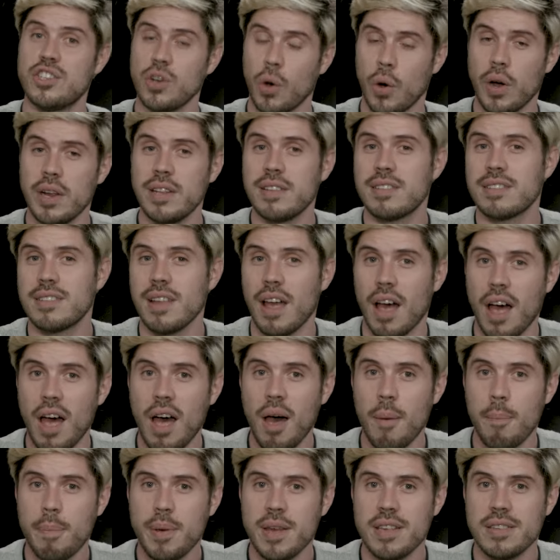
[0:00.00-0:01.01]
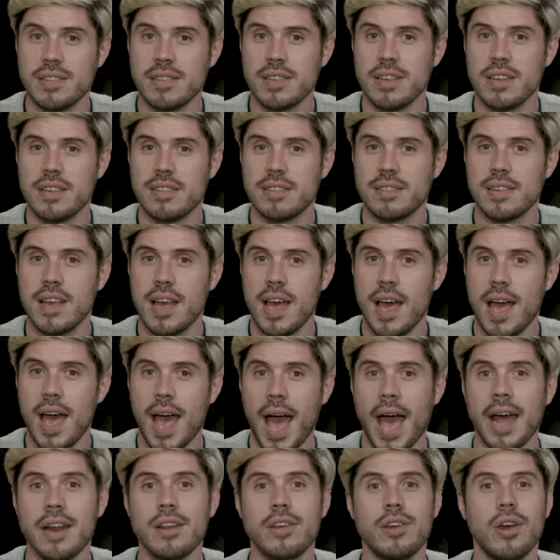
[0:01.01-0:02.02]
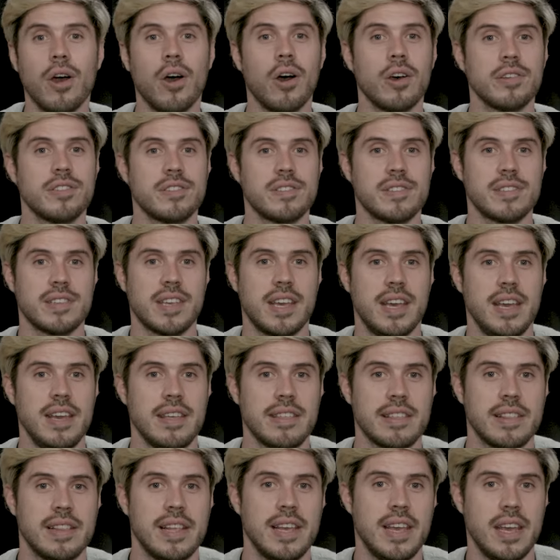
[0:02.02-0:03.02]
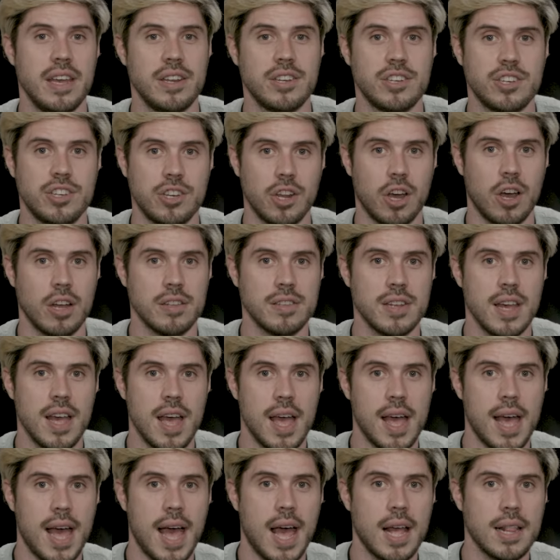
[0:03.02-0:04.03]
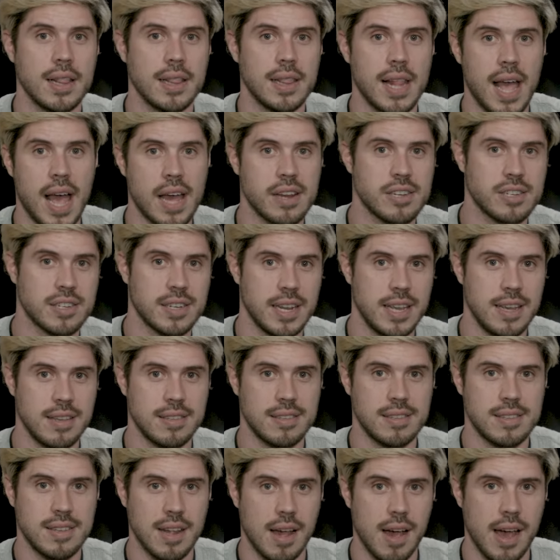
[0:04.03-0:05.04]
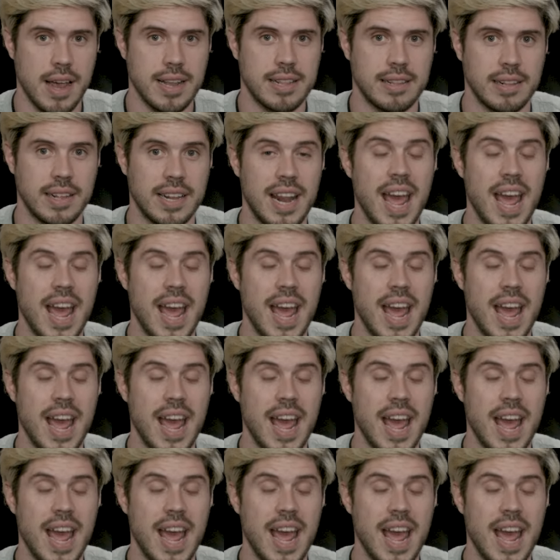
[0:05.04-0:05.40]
joins the Hurt Business, and costs Keith Lee his shot at Lashley's title.